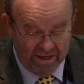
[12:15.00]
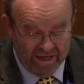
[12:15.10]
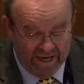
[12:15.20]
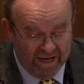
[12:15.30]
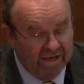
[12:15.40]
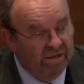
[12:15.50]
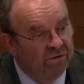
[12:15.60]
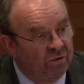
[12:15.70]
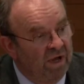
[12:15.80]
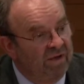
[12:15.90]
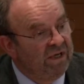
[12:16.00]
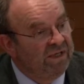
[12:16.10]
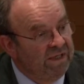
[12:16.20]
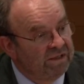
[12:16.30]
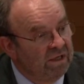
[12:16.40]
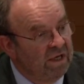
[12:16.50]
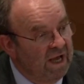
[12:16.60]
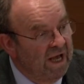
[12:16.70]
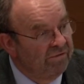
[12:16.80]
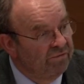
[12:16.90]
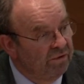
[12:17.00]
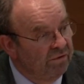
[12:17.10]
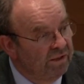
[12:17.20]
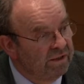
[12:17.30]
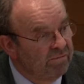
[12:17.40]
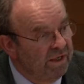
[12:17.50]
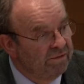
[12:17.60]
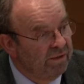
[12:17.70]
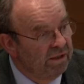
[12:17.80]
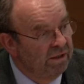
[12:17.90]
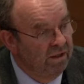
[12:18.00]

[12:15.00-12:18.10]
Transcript: and to have a decent life during displacement.